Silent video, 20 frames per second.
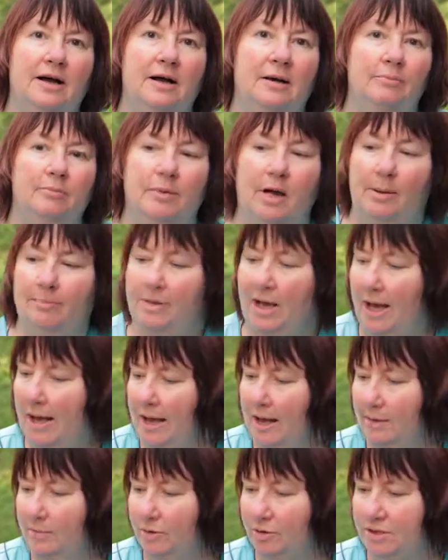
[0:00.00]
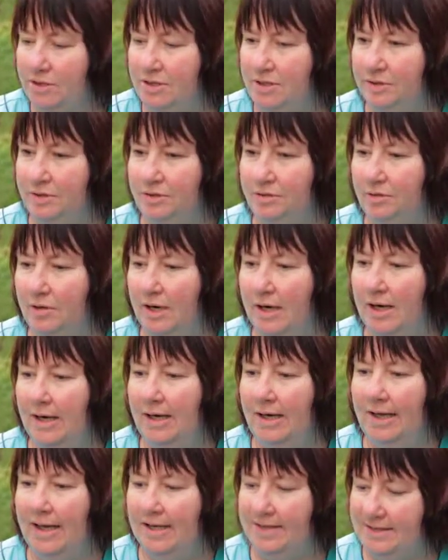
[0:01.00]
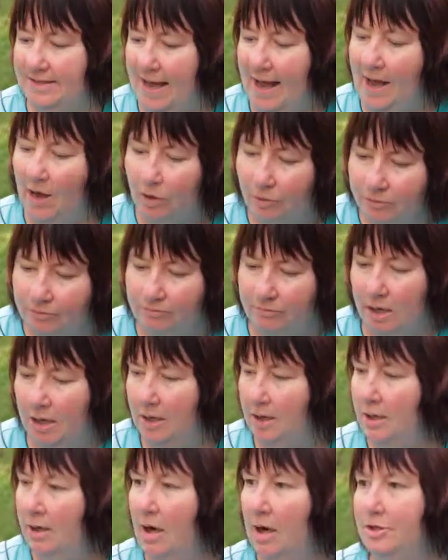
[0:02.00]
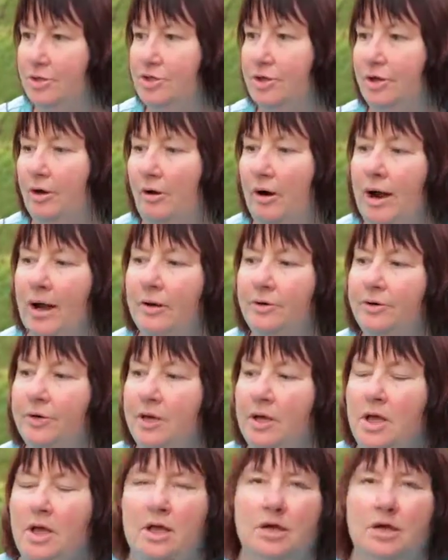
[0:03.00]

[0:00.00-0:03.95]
I'm not able to get down onto the ground,